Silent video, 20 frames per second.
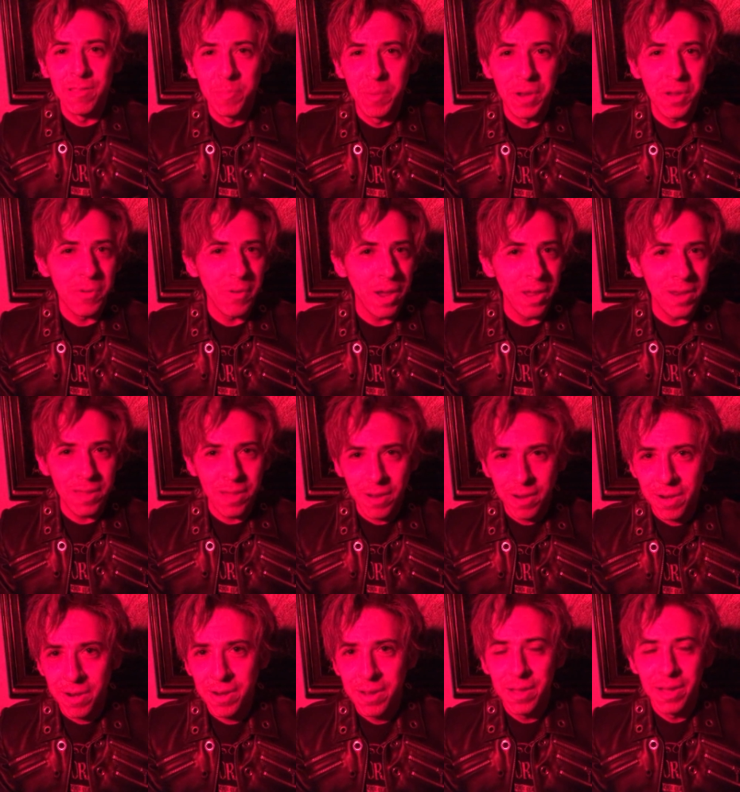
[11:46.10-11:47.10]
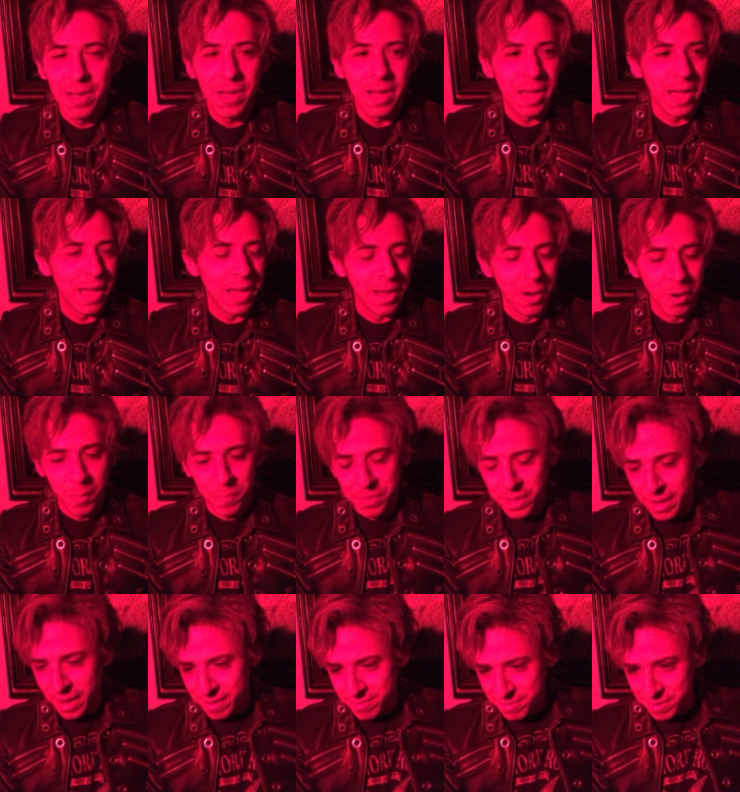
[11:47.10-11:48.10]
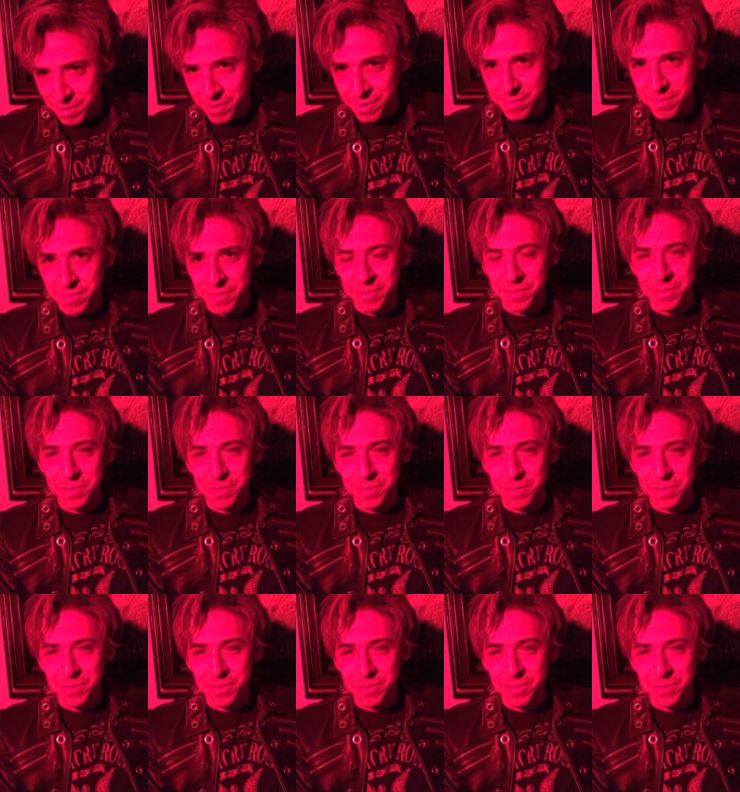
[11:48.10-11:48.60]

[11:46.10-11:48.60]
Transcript: it's been a great year i hope the next year is